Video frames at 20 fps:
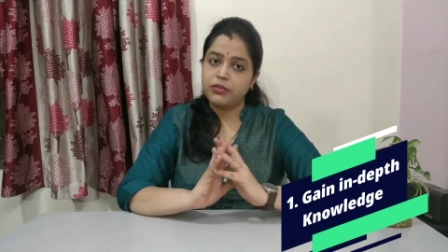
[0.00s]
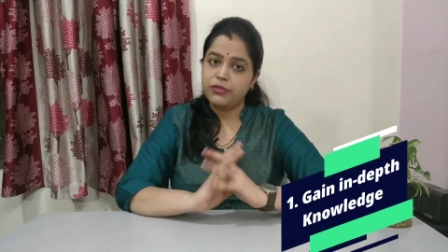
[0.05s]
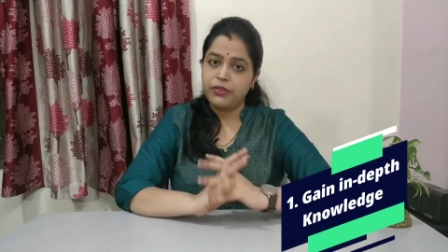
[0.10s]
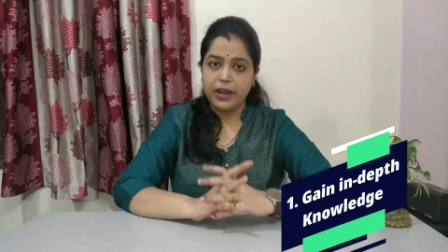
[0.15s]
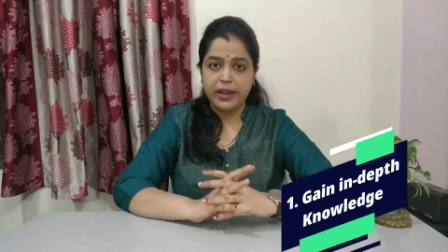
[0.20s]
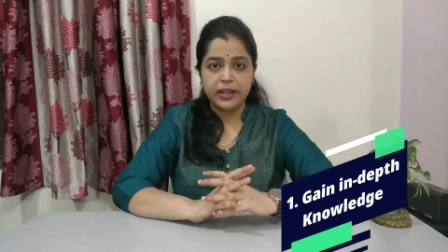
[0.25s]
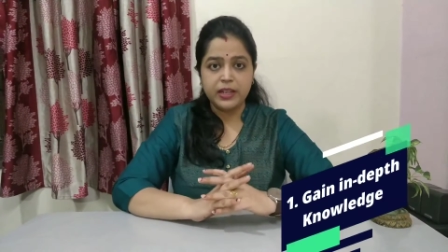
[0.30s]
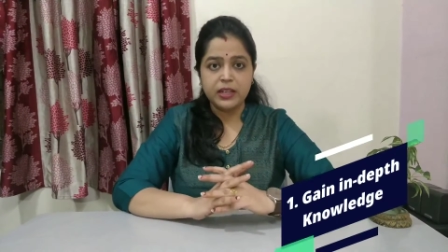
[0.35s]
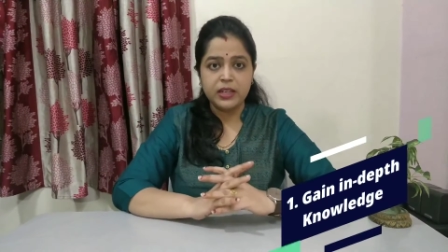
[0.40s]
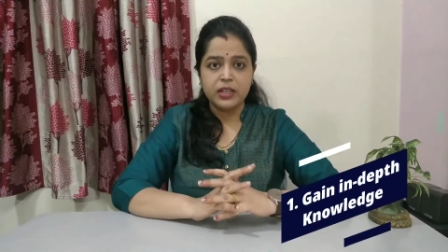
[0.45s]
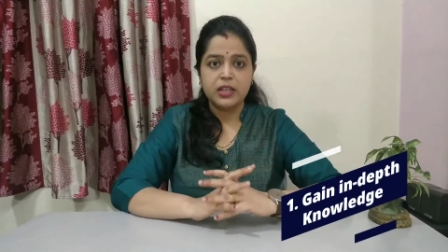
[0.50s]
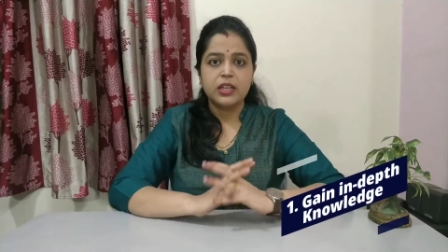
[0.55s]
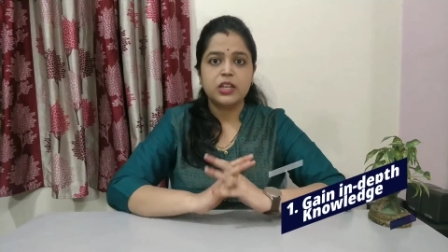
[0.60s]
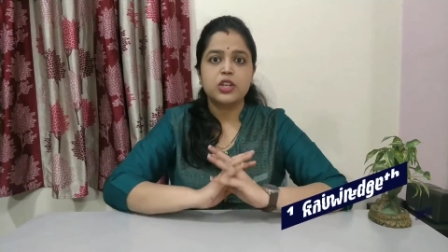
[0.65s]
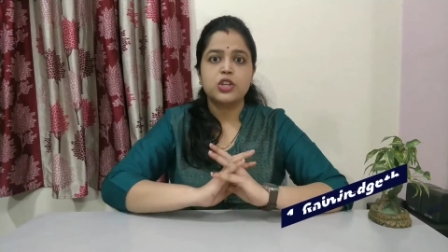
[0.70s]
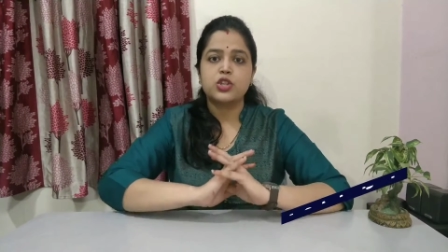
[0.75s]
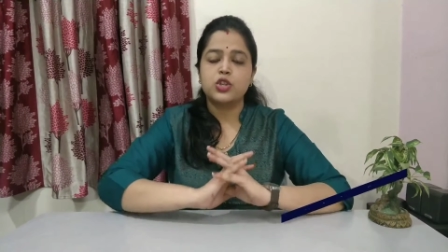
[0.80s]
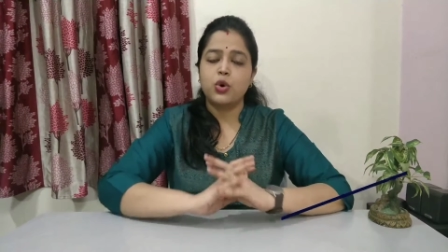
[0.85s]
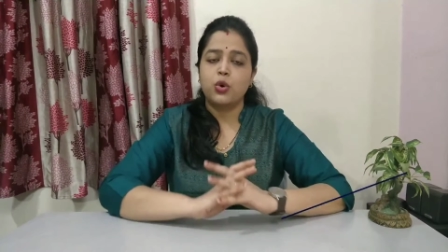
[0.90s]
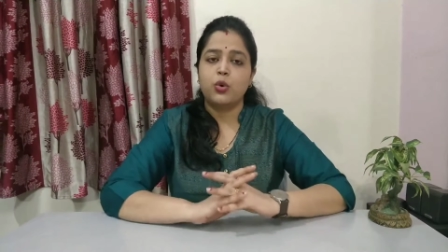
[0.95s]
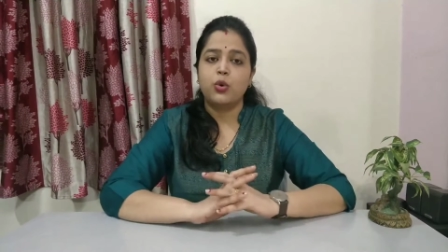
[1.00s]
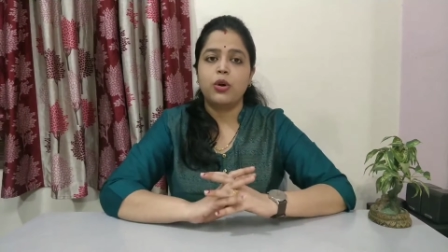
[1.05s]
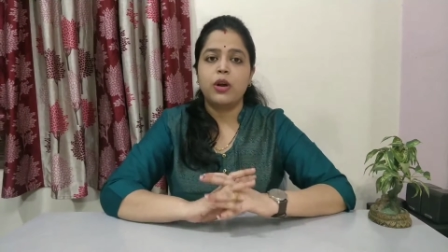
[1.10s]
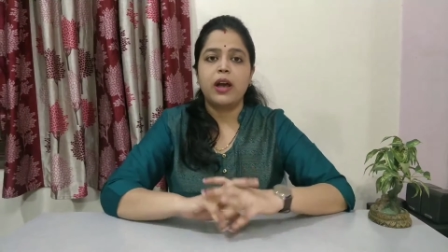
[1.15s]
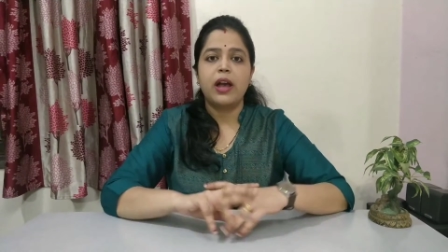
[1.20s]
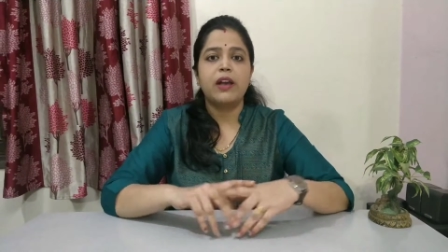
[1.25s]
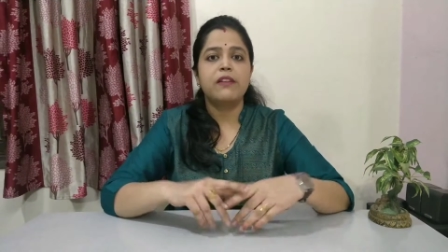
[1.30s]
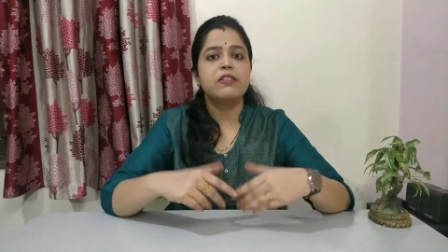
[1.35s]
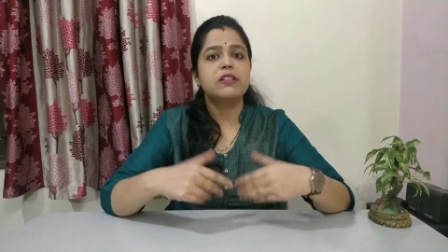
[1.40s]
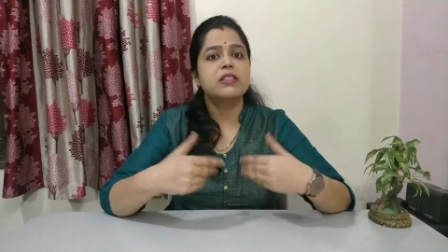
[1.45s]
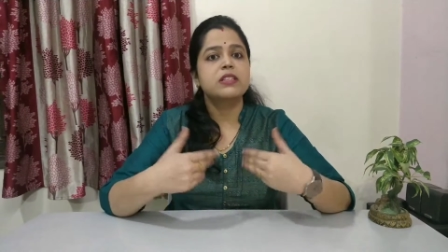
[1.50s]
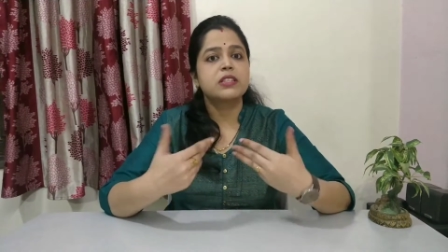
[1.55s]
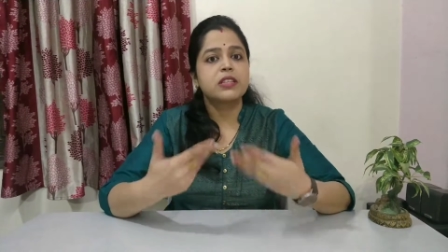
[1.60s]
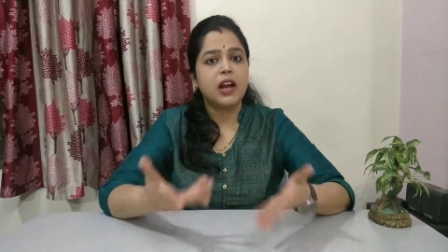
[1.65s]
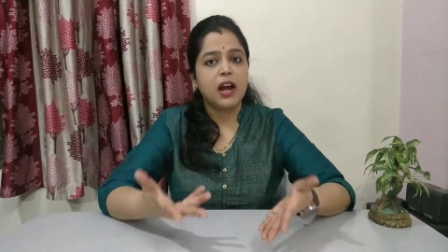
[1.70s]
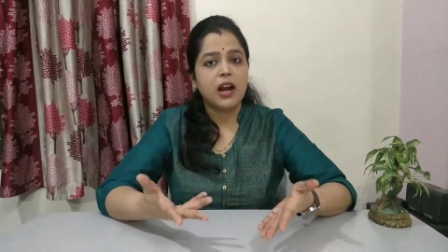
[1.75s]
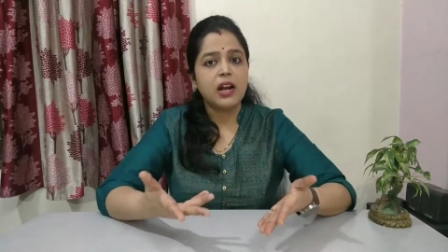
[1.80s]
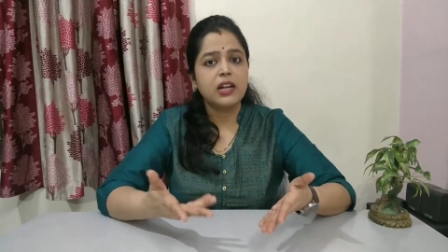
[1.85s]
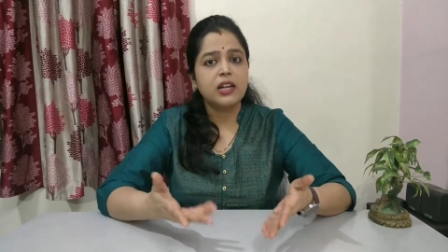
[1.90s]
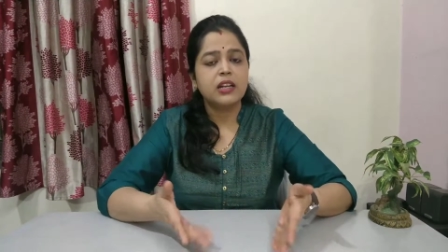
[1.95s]
Fine, so I will
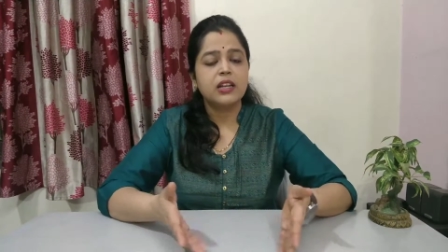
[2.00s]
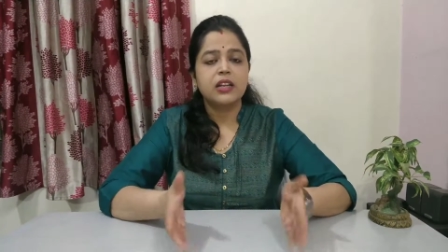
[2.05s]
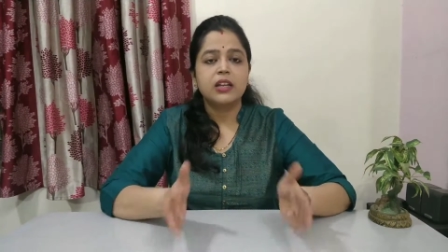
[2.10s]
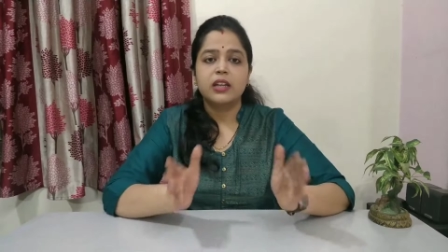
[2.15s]
start.